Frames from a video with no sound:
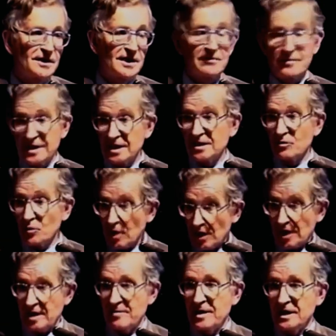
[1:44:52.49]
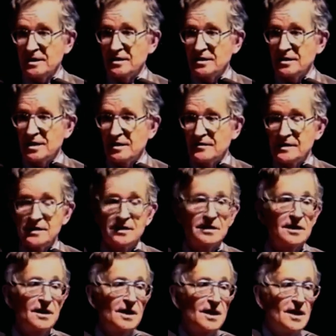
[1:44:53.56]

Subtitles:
They're beginning to worry about the deficit.